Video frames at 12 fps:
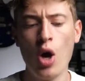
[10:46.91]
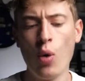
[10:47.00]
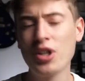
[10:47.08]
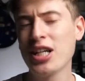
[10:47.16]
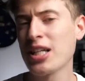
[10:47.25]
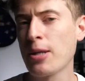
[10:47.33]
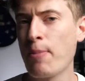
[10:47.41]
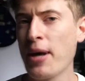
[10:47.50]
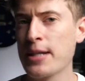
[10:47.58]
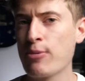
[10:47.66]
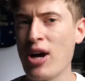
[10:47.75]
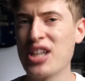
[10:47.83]
which has a
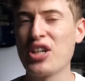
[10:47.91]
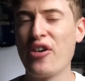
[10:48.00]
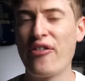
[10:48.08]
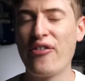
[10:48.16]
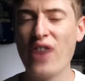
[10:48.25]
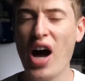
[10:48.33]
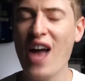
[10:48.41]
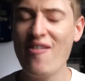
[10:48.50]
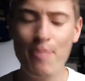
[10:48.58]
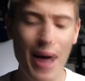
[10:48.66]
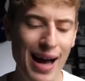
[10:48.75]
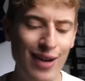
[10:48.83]
base price of
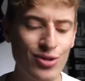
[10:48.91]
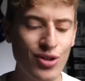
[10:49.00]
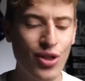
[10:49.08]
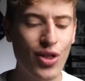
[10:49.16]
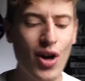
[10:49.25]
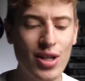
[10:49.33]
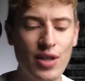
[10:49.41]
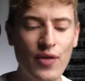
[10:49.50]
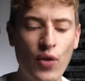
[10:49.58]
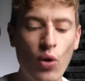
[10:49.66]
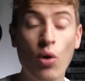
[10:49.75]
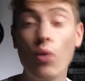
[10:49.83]

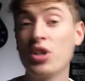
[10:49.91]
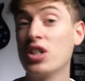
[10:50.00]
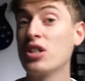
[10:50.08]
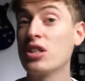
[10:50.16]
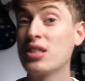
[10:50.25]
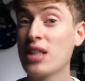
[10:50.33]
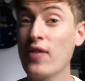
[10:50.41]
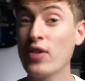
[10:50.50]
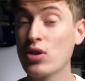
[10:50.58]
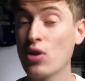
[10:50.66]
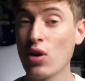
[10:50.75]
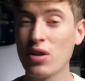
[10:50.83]
£5.34, which is a
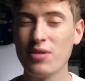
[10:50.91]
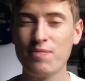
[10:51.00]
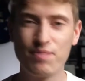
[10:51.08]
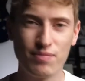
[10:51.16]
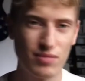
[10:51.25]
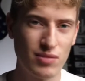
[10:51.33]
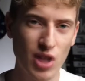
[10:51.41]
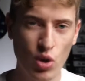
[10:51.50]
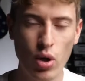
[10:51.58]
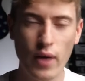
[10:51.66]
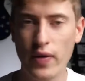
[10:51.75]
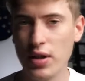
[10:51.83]
$7
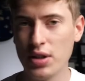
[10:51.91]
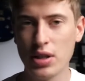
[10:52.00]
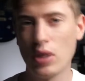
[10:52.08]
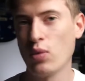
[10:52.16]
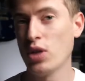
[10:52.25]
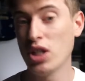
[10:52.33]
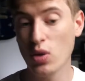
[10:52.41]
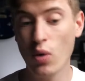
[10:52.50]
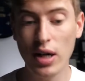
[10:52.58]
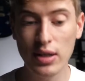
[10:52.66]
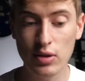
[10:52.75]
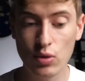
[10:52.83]
equivalent, which is
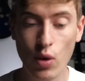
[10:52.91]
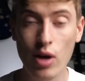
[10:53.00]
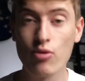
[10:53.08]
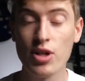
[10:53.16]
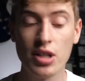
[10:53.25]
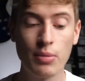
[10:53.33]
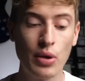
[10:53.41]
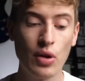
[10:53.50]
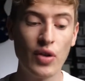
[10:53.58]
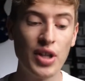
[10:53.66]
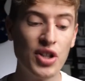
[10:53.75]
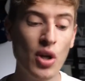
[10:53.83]
quite quite
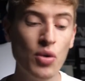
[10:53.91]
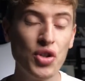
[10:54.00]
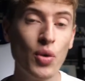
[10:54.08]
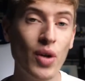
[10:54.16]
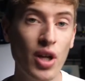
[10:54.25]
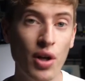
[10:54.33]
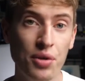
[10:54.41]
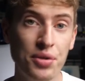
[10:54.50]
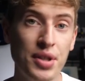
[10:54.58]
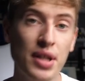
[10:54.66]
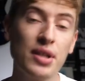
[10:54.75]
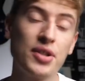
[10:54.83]
reasonable. They don't do any
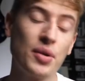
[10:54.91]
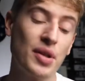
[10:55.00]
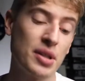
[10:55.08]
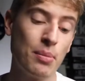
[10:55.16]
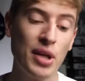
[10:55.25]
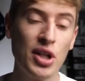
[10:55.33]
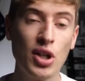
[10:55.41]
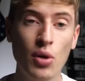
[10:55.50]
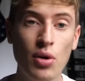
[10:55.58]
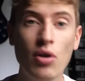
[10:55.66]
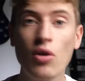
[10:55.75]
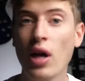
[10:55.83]
hosting, so that's a big
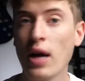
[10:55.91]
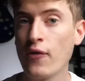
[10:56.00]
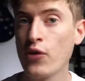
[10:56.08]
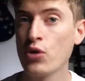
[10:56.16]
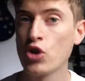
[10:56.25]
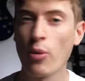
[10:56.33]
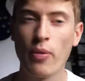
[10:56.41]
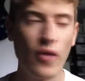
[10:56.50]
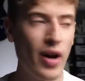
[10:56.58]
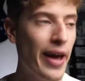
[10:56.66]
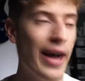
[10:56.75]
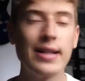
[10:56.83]
no-no. You'll have to use
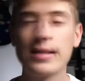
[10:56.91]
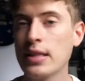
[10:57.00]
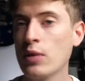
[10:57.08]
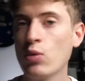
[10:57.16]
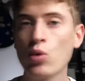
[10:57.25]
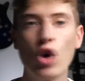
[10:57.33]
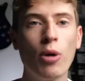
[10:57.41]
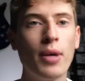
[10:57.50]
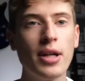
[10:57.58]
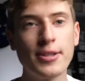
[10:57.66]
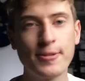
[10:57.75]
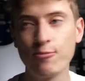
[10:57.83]
Shopify, Etsy,
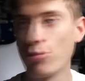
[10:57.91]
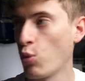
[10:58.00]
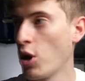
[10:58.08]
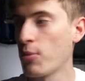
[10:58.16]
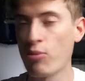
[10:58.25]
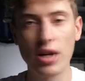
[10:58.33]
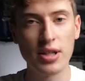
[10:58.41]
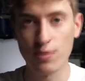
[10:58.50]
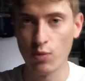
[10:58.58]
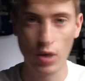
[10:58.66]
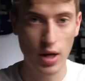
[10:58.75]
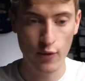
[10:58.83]
WooCommerce, WordPress,
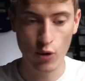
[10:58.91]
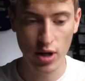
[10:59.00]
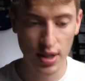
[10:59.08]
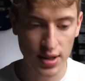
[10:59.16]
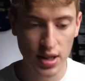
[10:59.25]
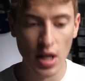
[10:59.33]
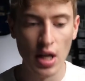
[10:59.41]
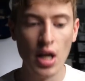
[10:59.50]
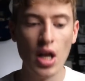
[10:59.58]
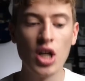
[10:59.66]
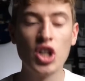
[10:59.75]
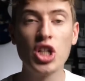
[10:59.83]
whatever it is.
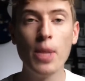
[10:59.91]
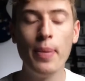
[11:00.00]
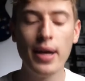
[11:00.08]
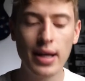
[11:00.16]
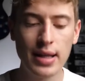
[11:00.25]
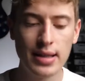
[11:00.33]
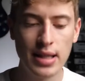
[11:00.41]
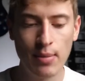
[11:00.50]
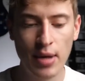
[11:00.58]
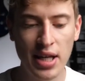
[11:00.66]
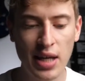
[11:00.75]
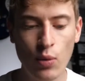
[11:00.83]
Shipping, it
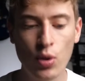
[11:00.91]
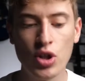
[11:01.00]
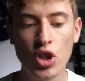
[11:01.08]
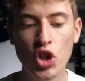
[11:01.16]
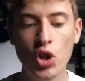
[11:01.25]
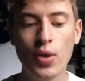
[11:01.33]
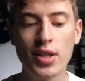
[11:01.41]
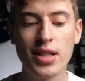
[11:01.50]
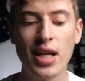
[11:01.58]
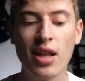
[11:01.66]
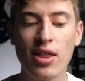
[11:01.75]
seemed like it was USA